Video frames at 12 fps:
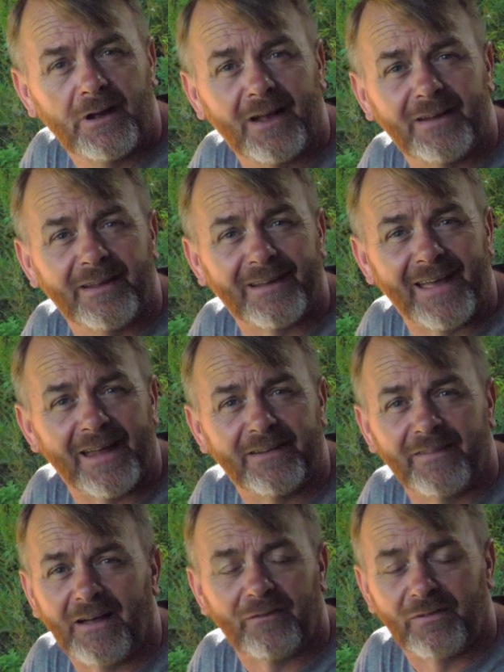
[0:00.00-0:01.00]
and
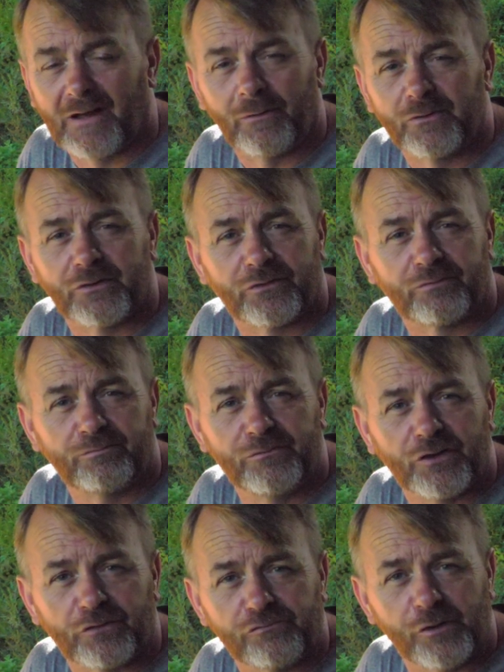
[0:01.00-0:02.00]
again that was
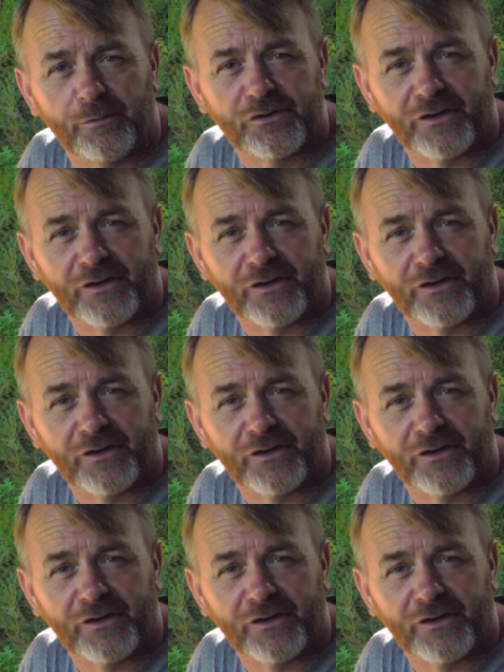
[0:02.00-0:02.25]
just rubbish